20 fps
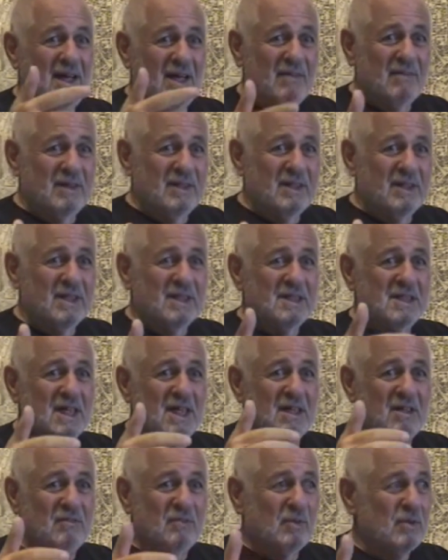Everything's
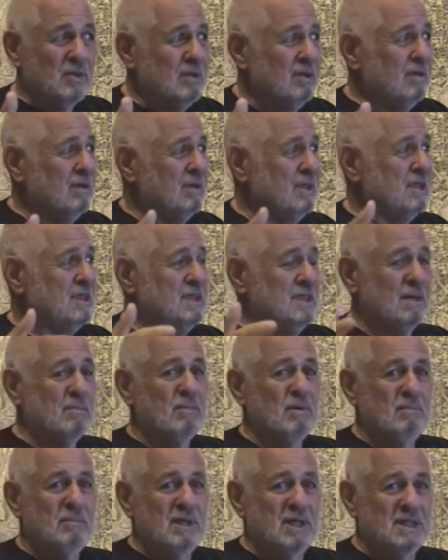out of order.
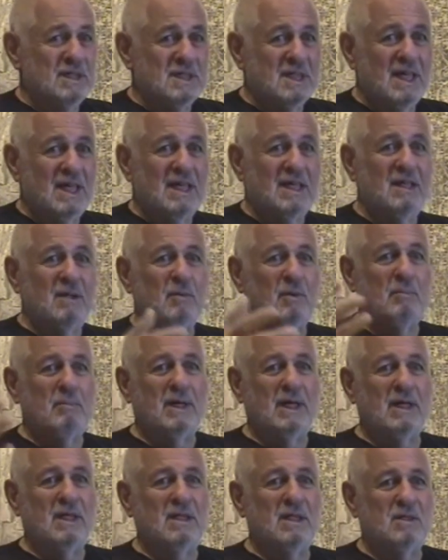December means 10, and we
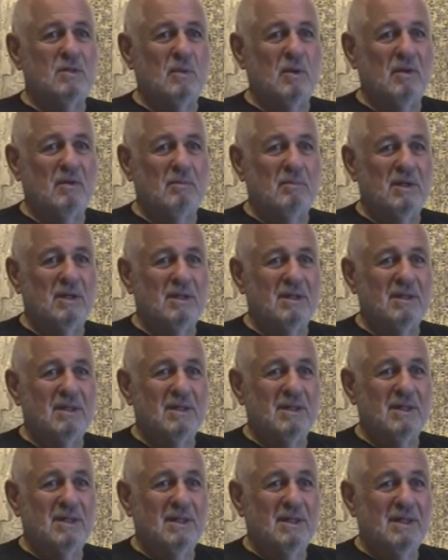make it the 12th month.
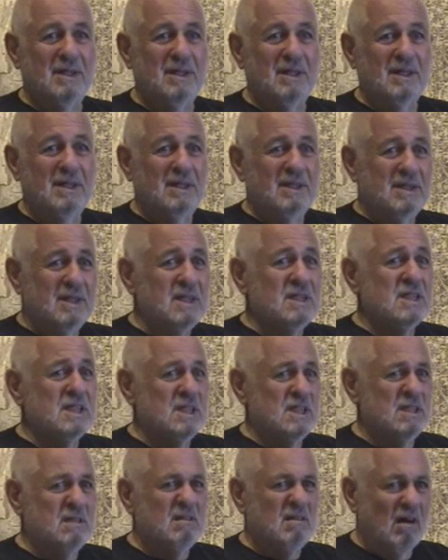This
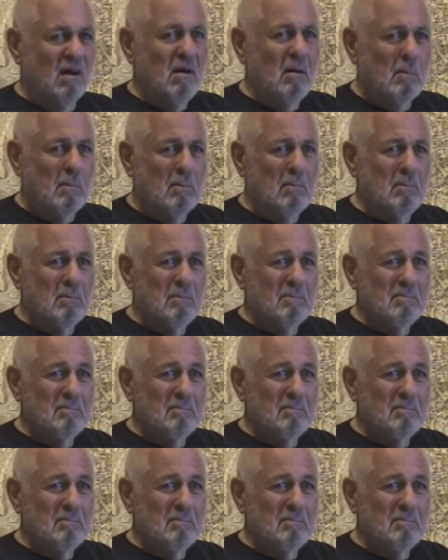is dumb.